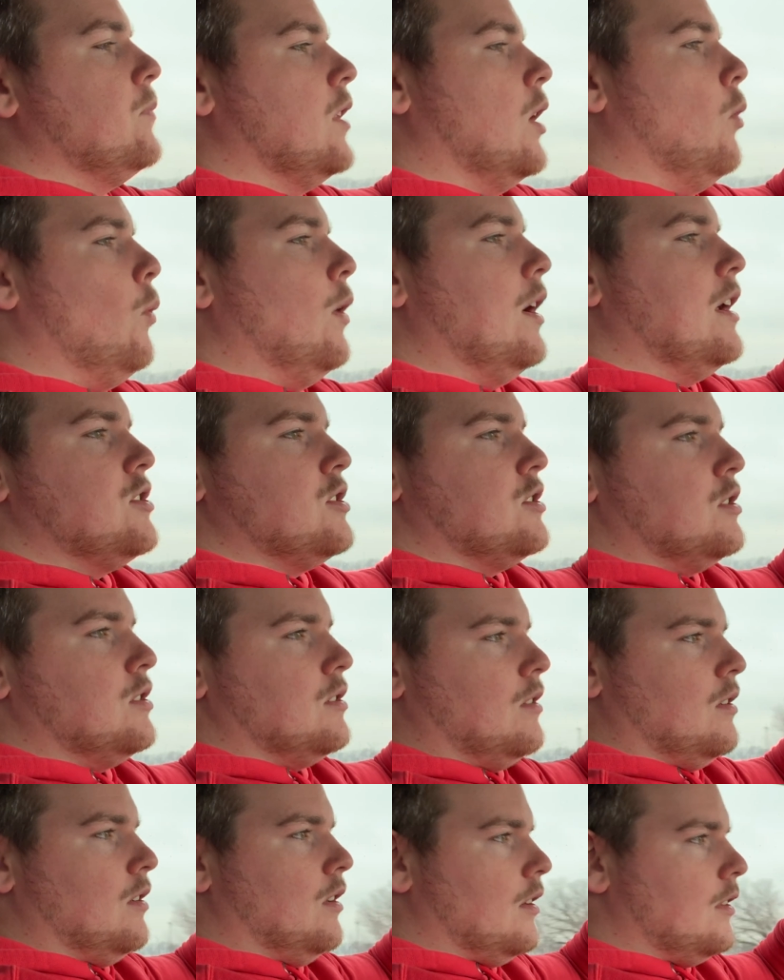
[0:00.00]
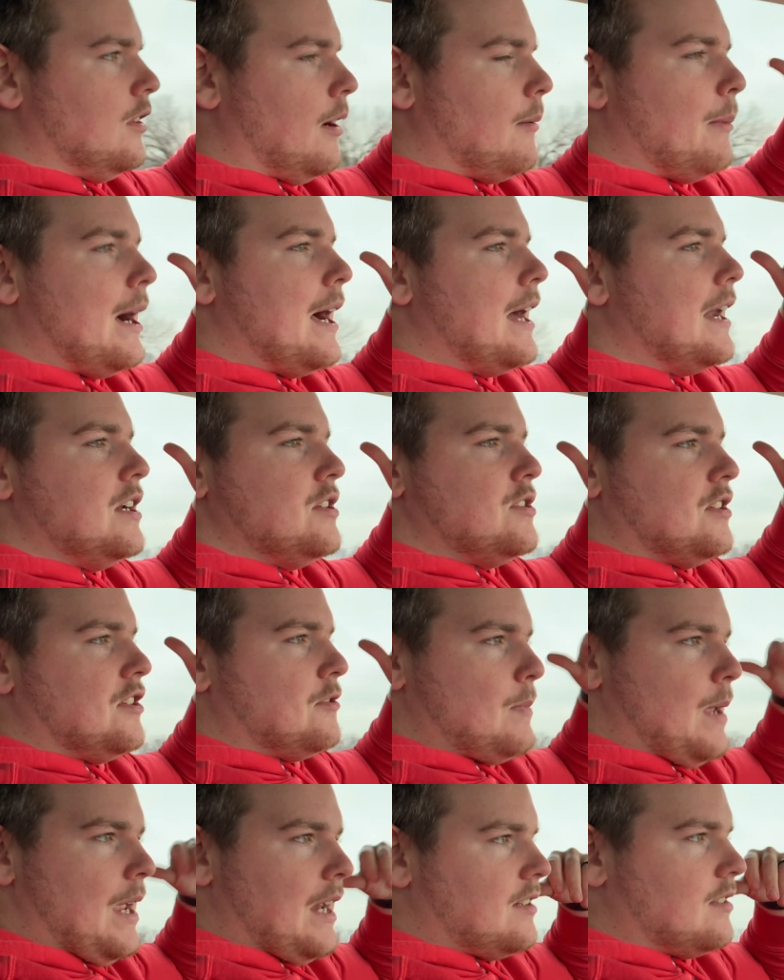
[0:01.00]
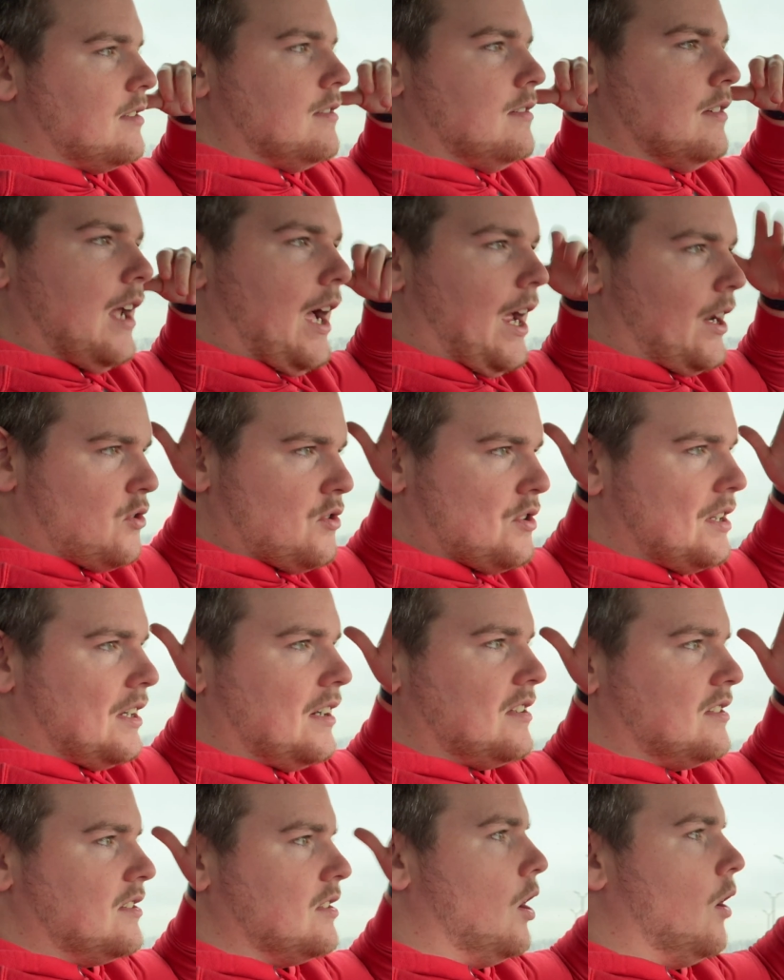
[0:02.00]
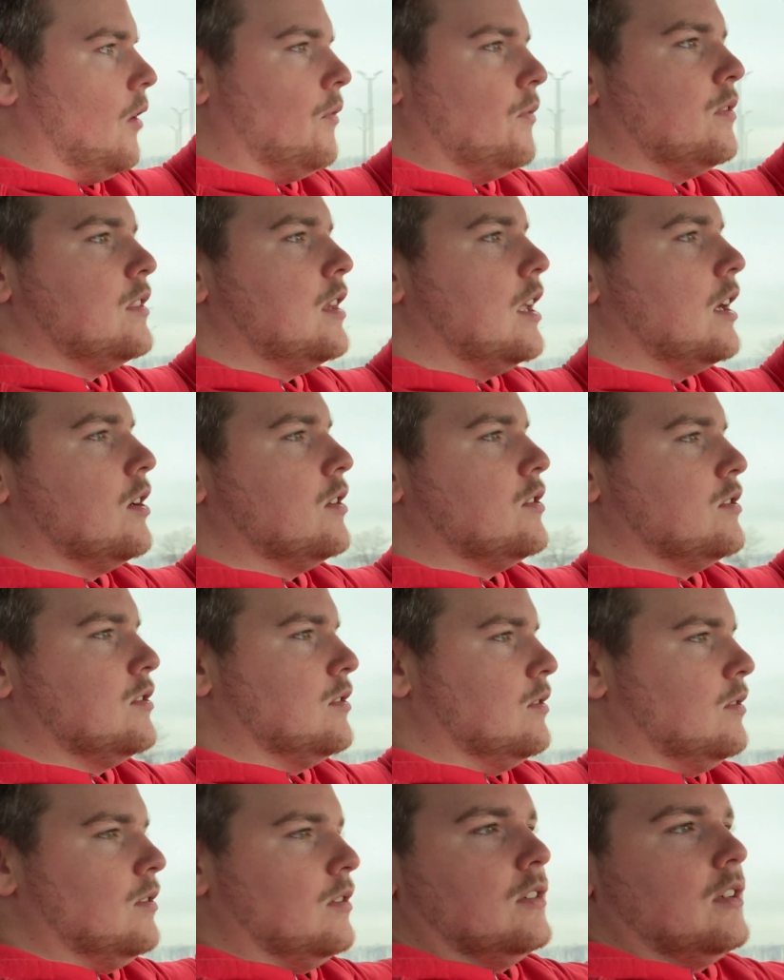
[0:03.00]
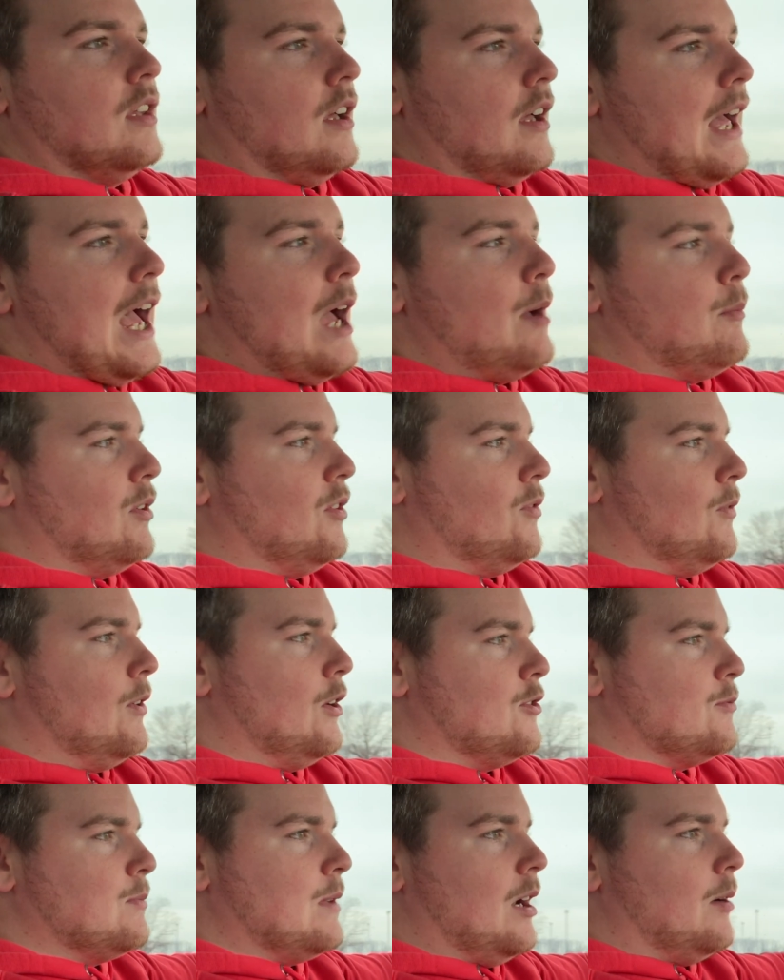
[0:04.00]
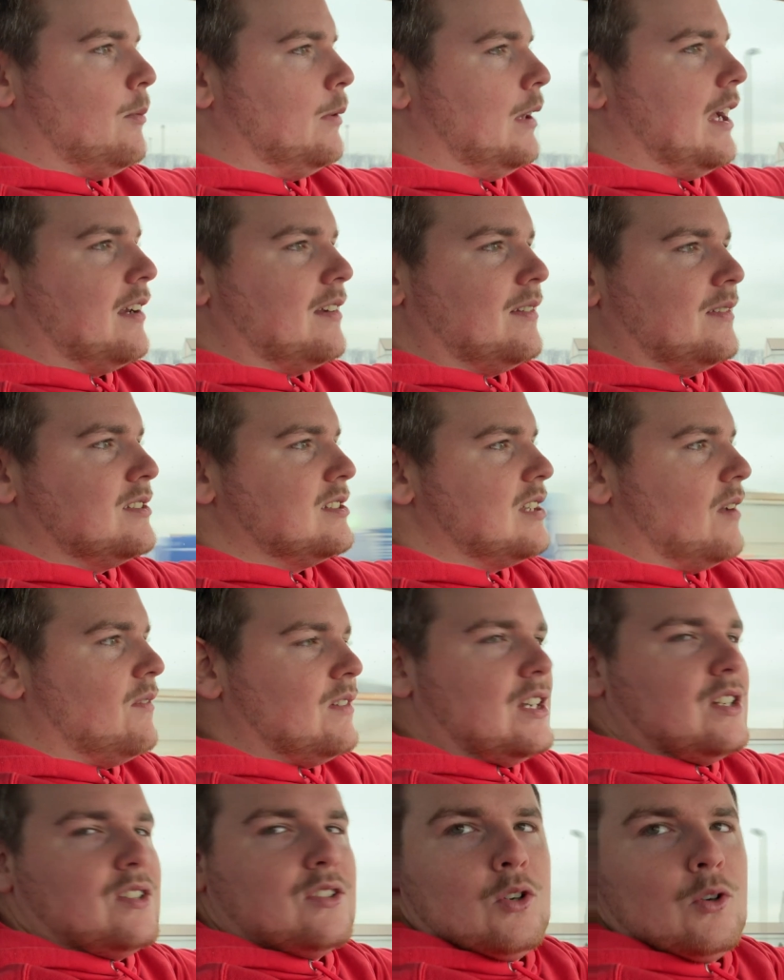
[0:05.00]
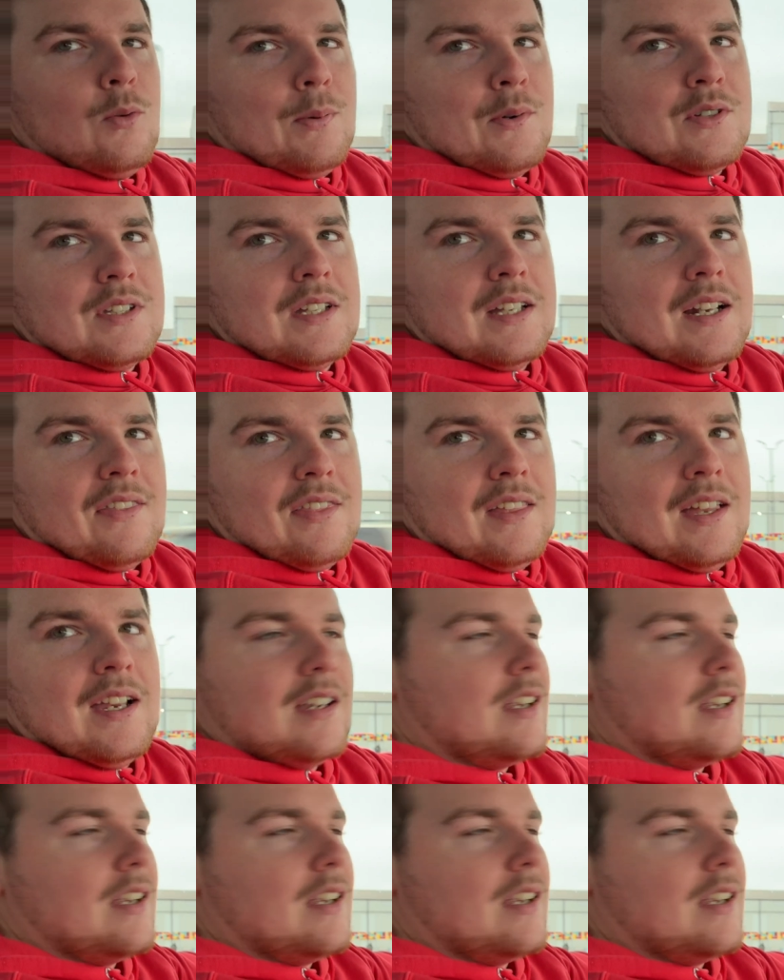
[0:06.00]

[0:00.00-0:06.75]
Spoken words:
which the body just makes nitrogen itself. The atmosphere is made of like 72%, I think.